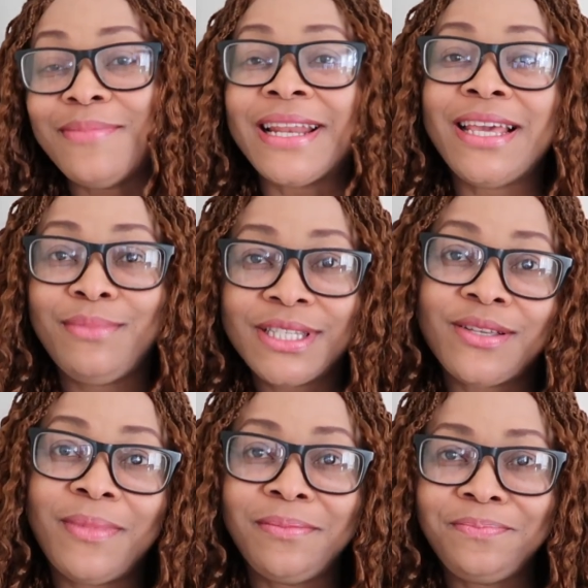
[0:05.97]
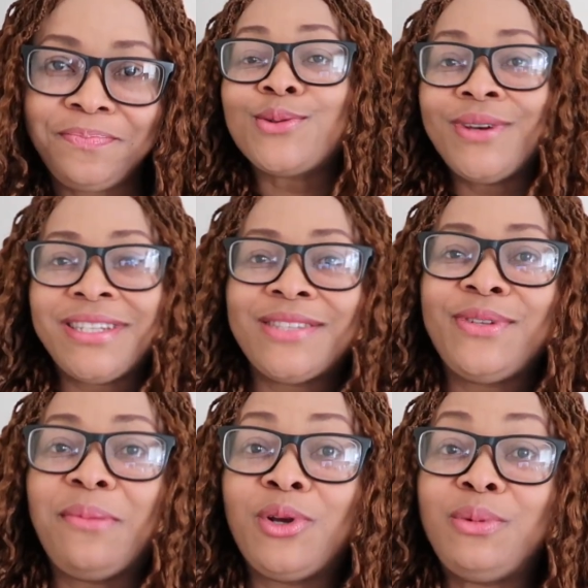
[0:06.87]
My name is Summer. So in this
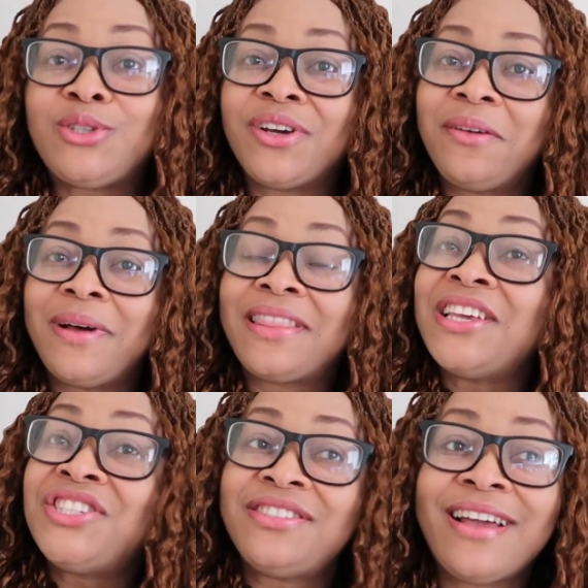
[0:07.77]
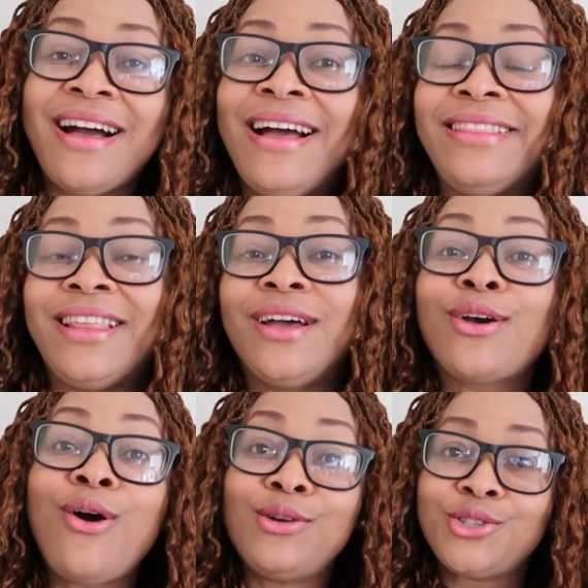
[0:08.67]
video I'm going to be talking about Nigeria and the
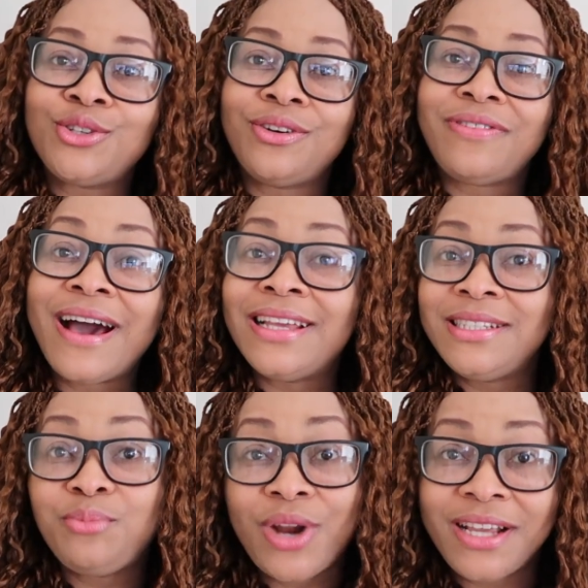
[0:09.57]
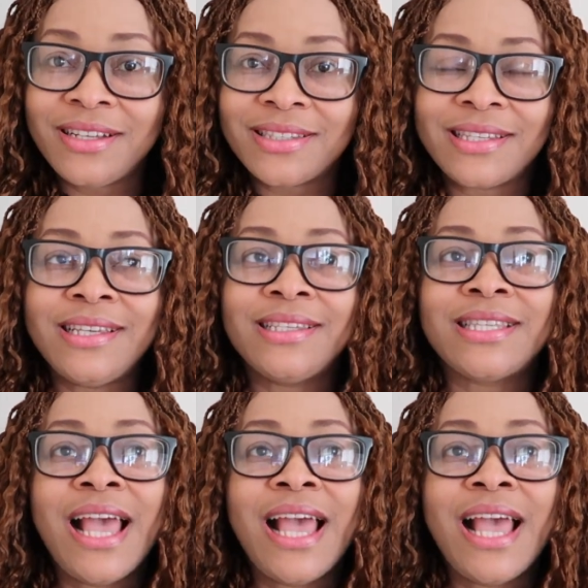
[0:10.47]
culture of hiding pregnancies.